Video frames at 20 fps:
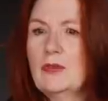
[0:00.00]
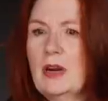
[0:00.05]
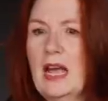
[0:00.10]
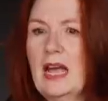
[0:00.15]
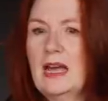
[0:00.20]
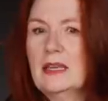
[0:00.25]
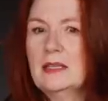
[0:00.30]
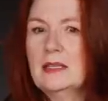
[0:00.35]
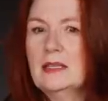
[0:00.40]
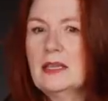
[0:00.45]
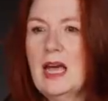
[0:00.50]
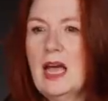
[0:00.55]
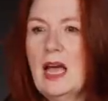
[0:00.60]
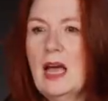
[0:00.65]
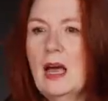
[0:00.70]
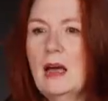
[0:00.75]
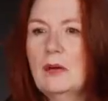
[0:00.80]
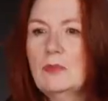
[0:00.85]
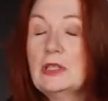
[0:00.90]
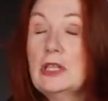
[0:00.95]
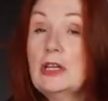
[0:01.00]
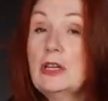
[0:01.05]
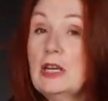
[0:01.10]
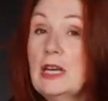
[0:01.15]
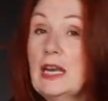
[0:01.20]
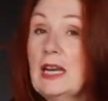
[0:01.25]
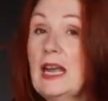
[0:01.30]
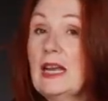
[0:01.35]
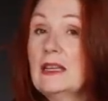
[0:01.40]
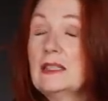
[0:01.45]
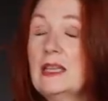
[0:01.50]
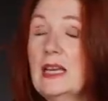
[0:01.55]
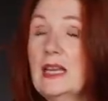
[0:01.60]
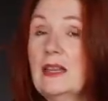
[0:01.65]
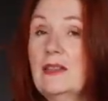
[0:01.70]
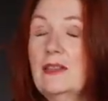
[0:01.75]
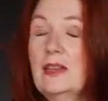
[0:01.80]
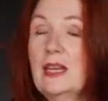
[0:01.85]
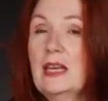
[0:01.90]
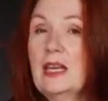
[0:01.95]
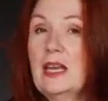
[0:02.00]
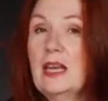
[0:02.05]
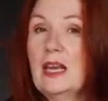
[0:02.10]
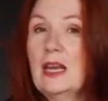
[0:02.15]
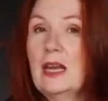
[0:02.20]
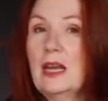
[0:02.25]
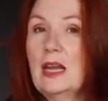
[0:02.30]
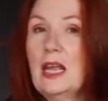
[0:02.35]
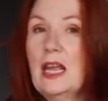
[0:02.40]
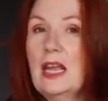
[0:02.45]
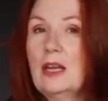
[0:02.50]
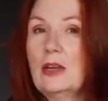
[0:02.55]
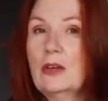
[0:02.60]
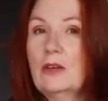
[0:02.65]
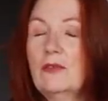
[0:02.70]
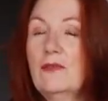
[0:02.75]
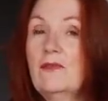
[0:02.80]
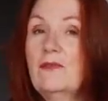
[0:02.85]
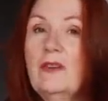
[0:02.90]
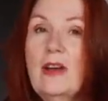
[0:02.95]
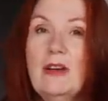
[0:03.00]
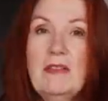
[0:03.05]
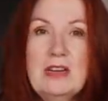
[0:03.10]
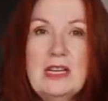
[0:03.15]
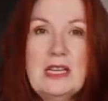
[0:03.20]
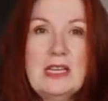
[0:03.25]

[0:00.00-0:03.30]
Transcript: dress. I was looking at it and thinking it could very